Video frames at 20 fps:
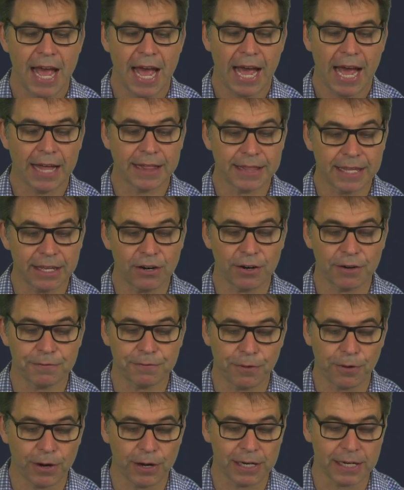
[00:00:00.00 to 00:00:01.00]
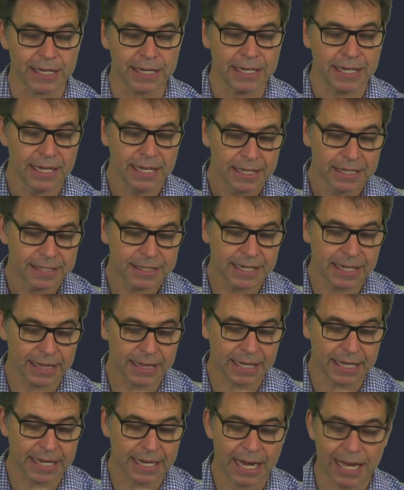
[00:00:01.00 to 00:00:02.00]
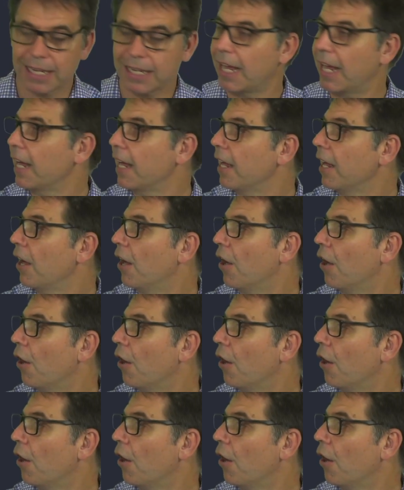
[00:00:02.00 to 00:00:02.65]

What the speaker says: and then I finally set the color